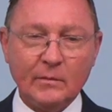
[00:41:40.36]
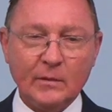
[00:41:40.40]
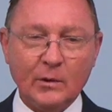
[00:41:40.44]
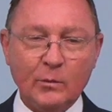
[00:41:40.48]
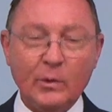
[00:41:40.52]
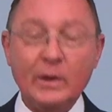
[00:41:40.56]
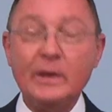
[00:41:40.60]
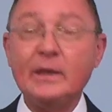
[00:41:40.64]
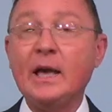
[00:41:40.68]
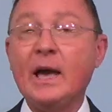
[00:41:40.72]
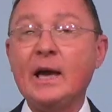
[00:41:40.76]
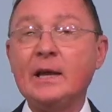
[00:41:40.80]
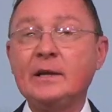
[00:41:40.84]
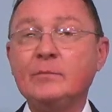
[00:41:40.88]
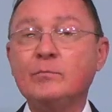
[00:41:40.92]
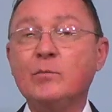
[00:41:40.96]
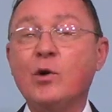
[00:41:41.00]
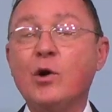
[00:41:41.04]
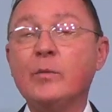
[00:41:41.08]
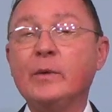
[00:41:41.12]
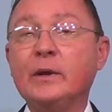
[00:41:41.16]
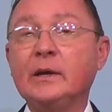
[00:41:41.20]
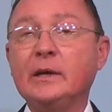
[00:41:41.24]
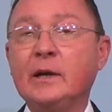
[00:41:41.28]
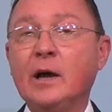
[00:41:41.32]
When that
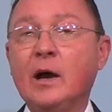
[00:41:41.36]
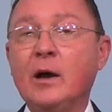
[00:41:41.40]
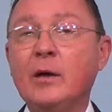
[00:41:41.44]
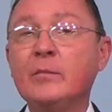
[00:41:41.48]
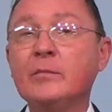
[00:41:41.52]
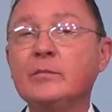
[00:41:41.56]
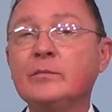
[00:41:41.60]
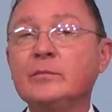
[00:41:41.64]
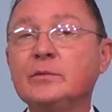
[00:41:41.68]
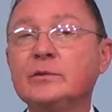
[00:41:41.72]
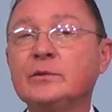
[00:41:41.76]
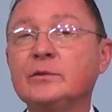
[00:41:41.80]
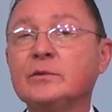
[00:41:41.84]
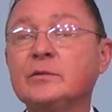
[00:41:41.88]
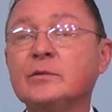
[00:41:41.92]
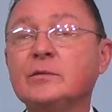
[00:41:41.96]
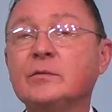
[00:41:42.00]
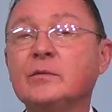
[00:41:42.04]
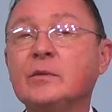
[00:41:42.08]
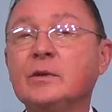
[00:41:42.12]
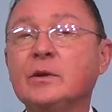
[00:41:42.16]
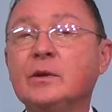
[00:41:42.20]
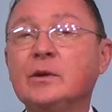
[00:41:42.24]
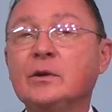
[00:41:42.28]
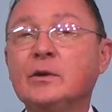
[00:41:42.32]
moment comes,
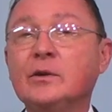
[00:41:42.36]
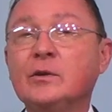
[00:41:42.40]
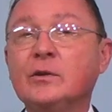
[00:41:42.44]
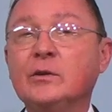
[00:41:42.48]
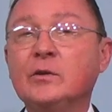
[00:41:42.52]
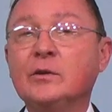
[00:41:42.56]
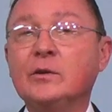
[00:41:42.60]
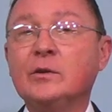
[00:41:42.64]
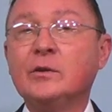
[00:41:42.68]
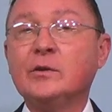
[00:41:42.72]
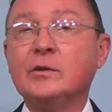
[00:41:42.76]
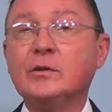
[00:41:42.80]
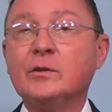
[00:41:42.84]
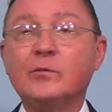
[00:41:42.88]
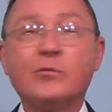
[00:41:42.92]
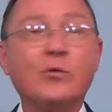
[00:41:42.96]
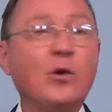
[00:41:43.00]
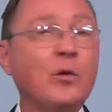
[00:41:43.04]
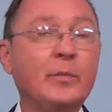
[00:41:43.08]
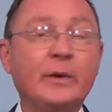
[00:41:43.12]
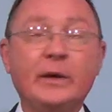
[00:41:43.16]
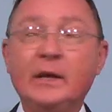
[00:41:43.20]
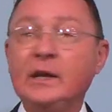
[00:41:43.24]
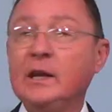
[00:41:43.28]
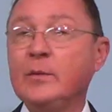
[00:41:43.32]
there
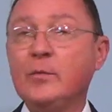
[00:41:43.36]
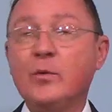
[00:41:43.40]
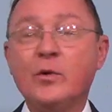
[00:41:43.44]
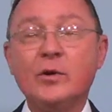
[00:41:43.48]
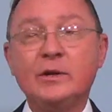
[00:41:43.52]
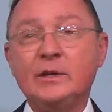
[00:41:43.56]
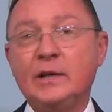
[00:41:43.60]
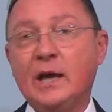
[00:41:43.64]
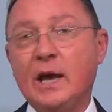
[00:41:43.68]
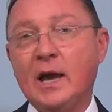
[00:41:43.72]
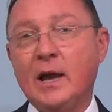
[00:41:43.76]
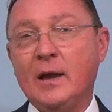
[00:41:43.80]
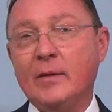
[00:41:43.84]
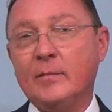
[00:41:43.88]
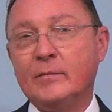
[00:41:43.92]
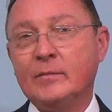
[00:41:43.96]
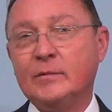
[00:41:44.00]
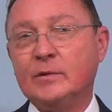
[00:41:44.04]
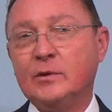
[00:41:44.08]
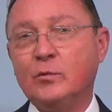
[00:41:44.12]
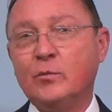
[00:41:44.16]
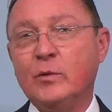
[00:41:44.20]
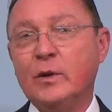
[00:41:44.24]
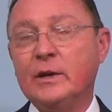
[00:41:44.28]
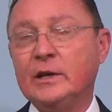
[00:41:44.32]
won't be any more time
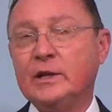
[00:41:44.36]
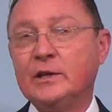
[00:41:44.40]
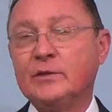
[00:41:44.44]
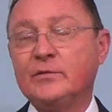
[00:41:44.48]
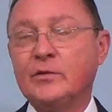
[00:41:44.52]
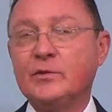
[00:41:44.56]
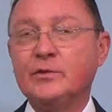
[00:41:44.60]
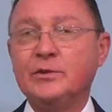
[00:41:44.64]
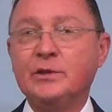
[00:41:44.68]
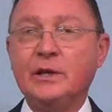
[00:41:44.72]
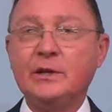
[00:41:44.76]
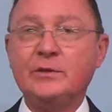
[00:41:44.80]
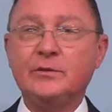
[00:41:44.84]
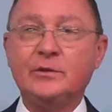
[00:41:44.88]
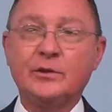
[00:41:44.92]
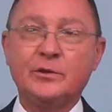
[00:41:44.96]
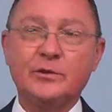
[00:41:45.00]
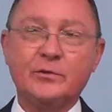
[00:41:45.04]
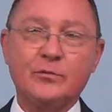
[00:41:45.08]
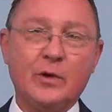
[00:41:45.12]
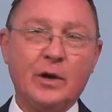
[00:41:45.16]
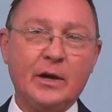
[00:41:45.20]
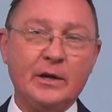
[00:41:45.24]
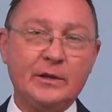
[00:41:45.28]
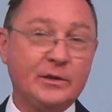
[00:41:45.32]
to witness for Jesus
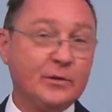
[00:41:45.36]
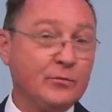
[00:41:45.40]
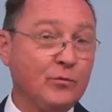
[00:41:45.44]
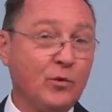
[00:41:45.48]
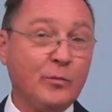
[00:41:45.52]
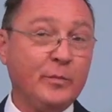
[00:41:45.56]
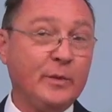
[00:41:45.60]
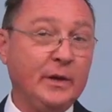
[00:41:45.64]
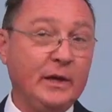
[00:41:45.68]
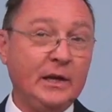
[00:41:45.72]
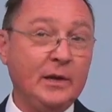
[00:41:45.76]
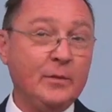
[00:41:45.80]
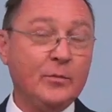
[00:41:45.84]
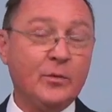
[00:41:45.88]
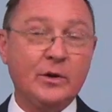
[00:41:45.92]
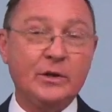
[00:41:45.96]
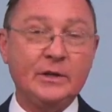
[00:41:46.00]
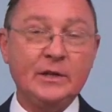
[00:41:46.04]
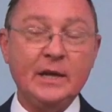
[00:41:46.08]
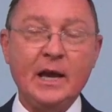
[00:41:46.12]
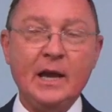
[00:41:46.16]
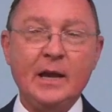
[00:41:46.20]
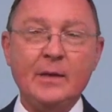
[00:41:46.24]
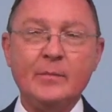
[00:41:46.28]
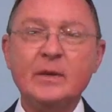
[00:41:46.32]
Christ. There won't be any more
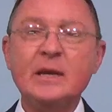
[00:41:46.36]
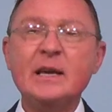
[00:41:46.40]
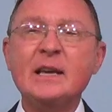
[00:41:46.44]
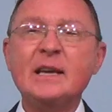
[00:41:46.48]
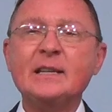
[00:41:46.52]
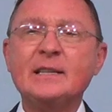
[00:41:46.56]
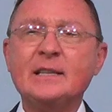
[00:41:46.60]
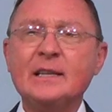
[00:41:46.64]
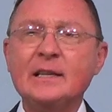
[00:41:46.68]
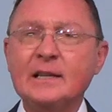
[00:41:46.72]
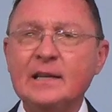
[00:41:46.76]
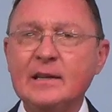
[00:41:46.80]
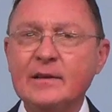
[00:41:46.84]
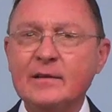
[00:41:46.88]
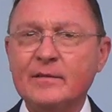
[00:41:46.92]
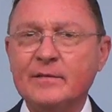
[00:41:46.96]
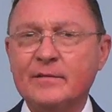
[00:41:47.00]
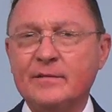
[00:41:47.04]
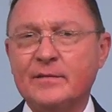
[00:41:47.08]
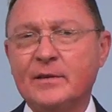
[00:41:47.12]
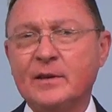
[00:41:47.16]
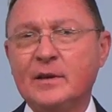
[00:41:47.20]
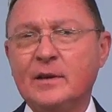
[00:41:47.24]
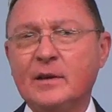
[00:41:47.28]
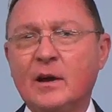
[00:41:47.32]
time to
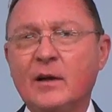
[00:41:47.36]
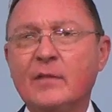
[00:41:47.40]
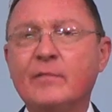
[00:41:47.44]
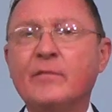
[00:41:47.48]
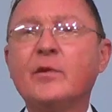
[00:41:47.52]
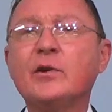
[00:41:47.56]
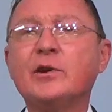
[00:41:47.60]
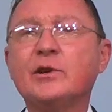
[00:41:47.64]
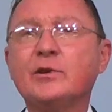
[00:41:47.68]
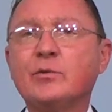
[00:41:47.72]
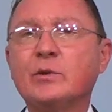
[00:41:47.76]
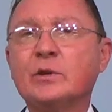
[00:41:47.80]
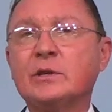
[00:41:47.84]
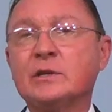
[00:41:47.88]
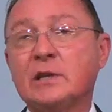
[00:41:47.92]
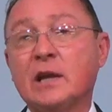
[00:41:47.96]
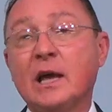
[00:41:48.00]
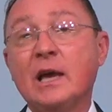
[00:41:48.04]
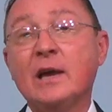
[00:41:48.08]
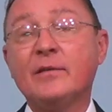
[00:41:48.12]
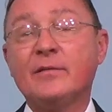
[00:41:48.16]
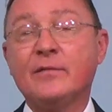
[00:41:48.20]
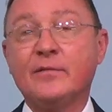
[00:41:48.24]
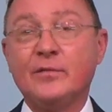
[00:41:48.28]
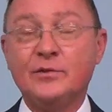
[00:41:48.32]
live a virtuous
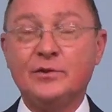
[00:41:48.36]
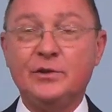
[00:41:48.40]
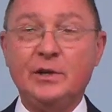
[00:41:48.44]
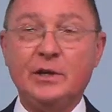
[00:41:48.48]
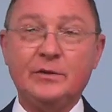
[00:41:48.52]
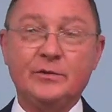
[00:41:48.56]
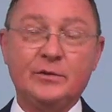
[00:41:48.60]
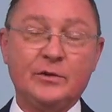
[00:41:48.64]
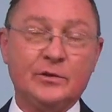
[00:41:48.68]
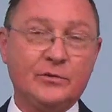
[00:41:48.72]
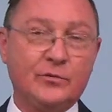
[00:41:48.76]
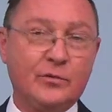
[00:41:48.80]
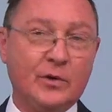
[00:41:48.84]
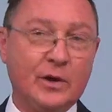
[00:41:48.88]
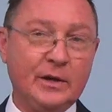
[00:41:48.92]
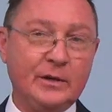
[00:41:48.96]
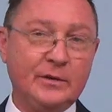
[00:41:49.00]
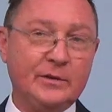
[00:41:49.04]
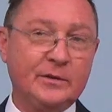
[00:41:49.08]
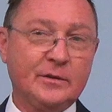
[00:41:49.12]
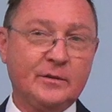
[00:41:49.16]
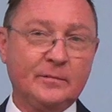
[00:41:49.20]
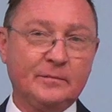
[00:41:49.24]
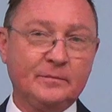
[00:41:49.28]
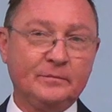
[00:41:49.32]
life for Jesus
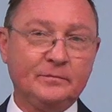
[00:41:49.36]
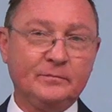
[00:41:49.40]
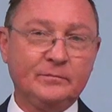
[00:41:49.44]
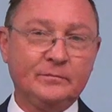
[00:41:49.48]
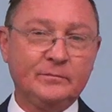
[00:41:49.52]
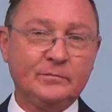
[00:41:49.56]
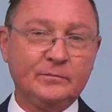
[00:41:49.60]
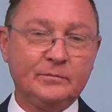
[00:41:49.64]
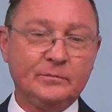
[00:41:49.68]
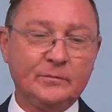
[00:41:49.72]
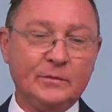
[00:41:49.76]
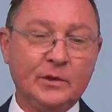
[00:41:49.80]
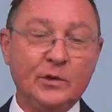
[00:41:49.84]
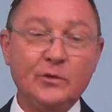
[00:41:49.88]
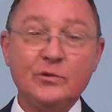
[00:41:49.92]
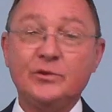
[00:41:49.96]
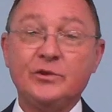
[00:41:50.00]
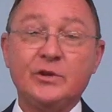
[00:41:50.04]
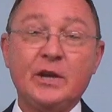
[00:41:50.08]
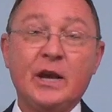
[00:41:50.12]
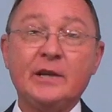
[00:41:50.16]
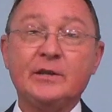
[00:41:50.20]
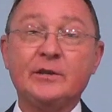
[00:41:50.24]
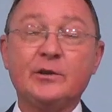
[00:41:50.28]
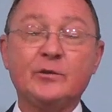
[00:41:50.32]
Christ. Those
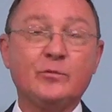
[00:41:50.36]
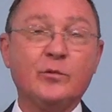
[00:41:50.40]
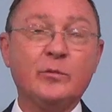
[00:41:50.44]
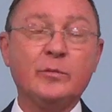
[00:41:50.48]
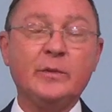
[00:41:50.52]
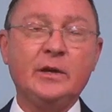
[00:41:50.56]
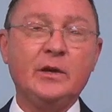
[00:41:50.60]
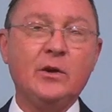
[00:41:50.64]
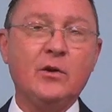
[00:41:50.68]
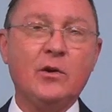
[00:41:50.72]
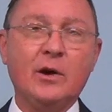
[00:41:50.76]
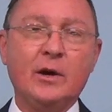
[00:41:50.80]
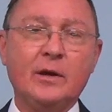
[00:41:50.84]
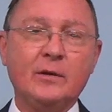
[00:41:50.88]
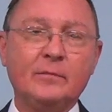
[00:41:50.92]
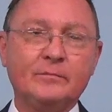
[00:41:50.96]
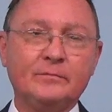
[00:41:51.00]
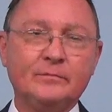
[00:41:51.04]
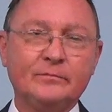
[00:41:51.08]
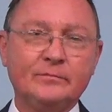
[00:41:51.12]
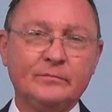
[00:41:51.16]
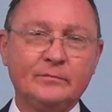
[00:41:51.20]
chances will be gone.